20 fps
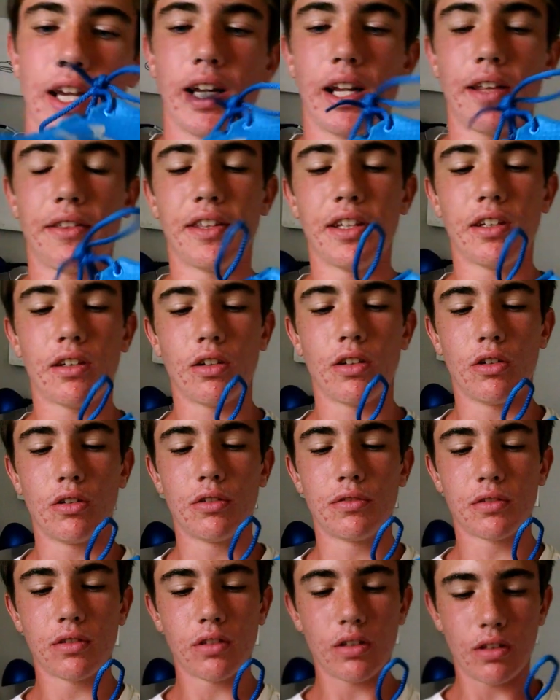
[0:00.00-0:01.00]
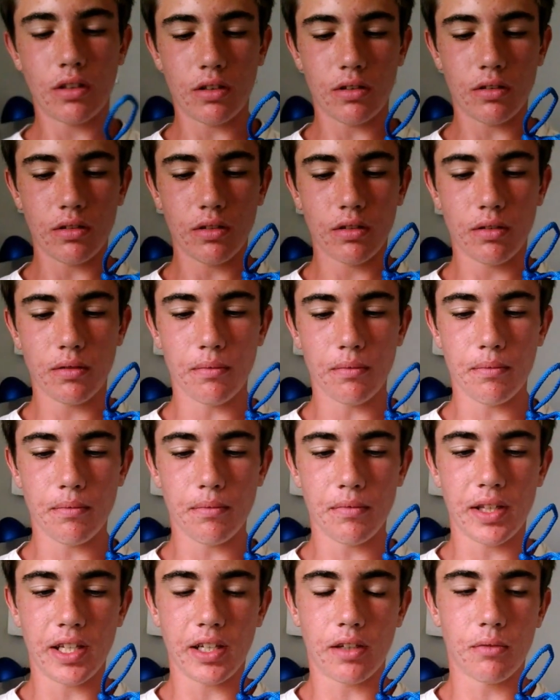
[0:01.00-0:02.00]
And I think overall,
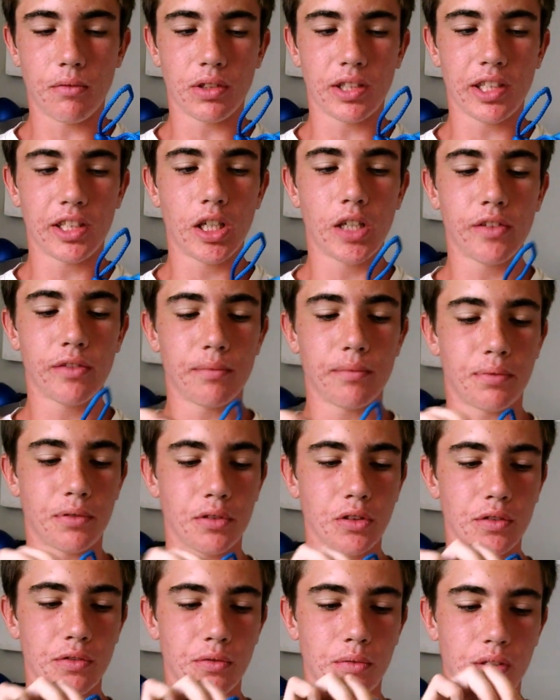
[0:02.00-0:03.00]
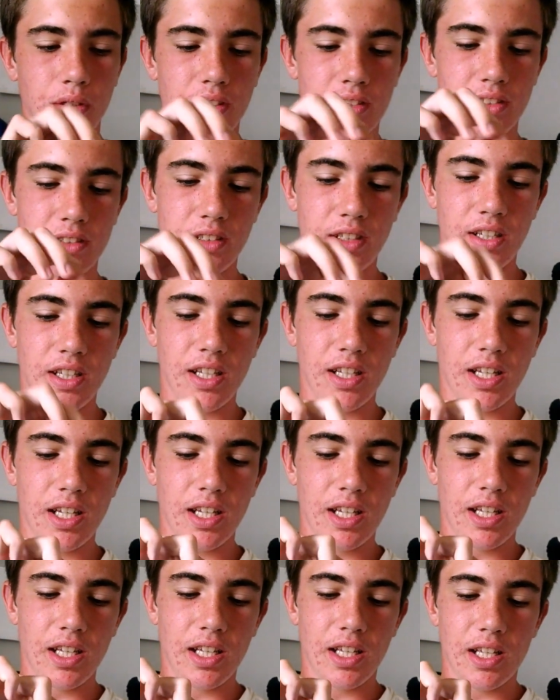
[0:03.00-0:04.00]
what they could have improved was
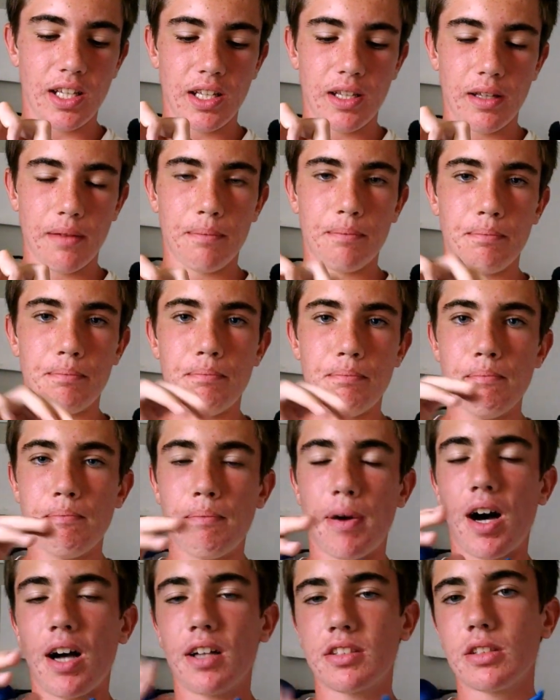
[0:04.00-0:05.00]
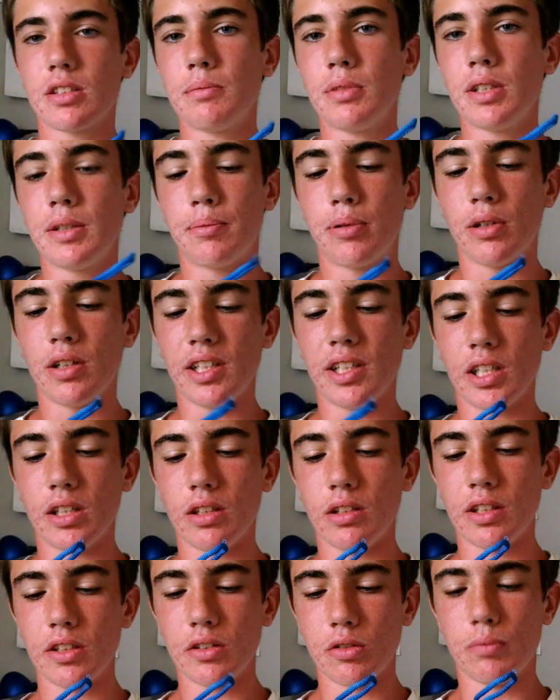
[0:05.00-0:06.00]
possibly putting
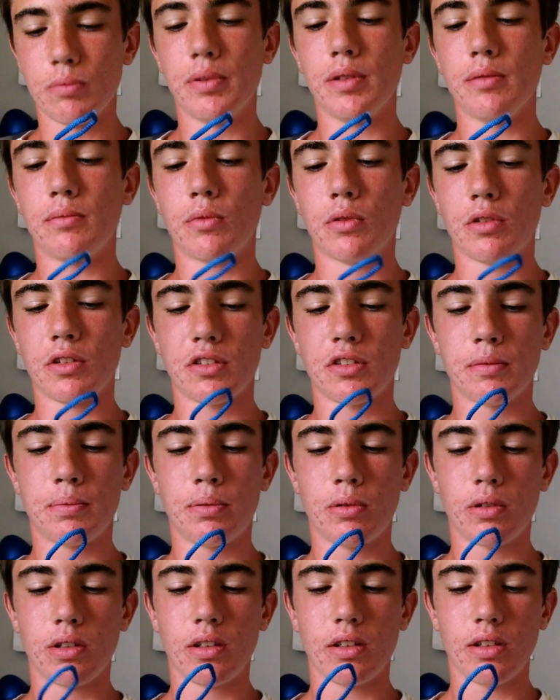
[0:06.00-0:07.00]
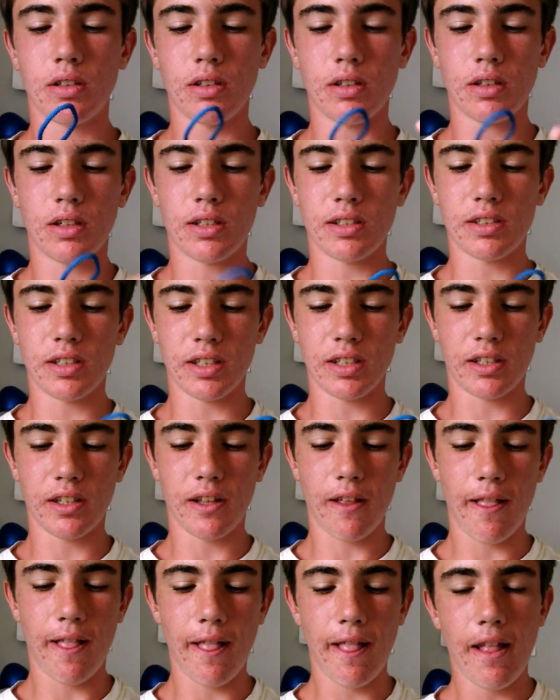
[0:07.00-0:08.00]
a little bit more support, because
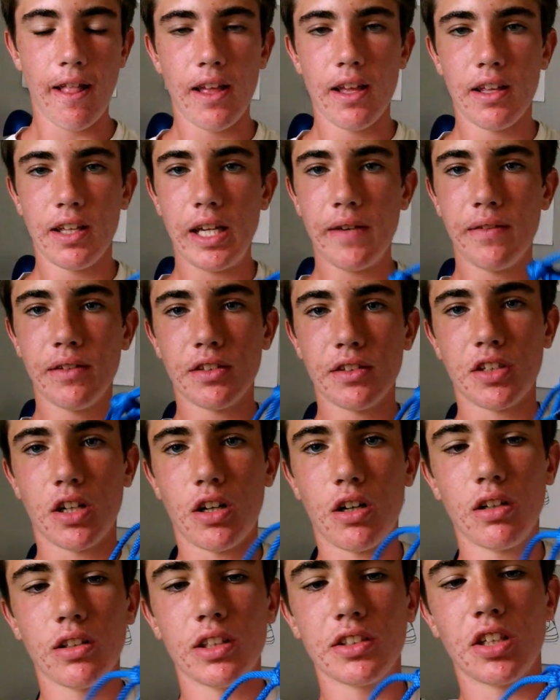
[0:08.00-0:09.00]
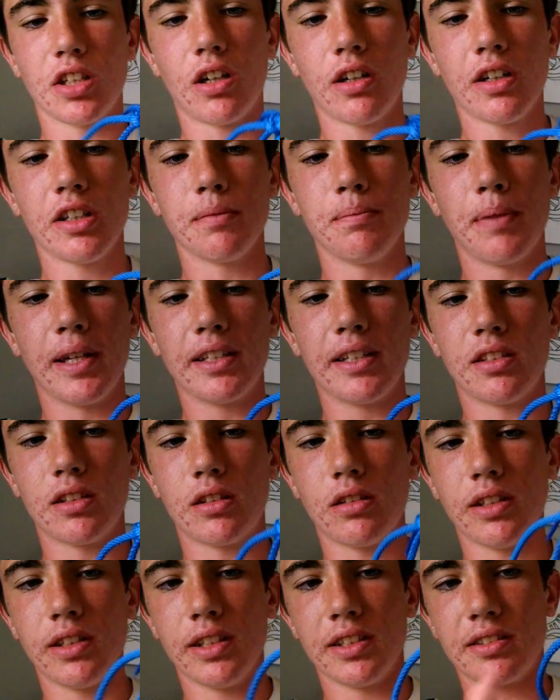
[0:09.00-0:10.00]
like even the tongue is
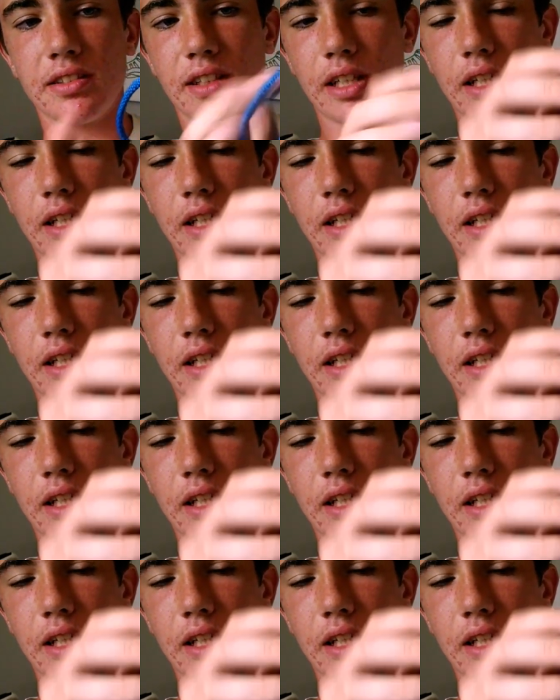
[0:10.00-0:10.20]
basically the